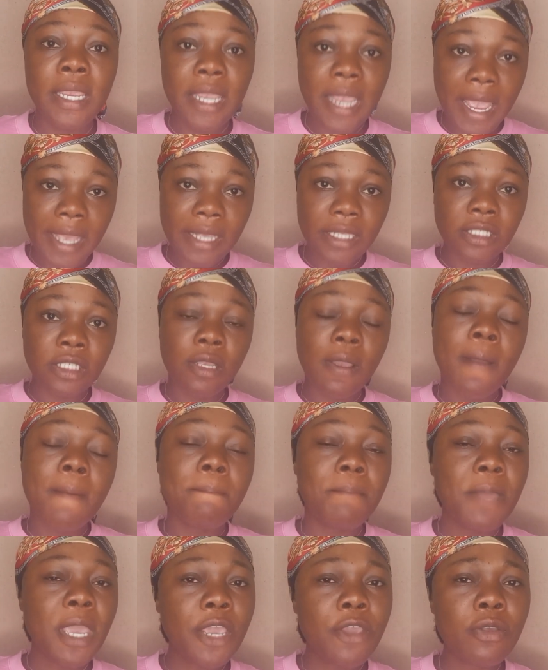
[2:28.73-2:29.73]
Yes,
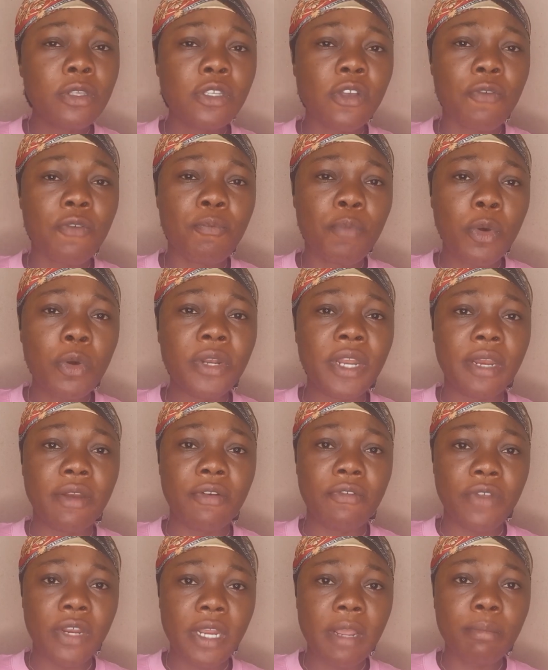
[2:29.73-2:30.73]
make use of bold
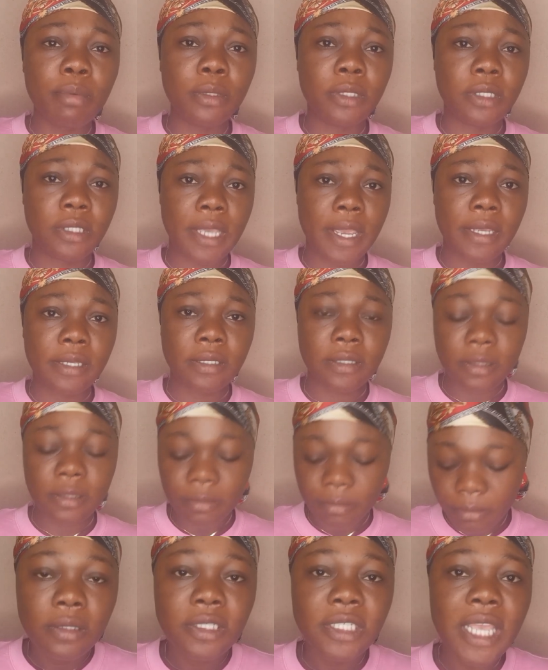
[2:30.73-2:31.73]
and readable text.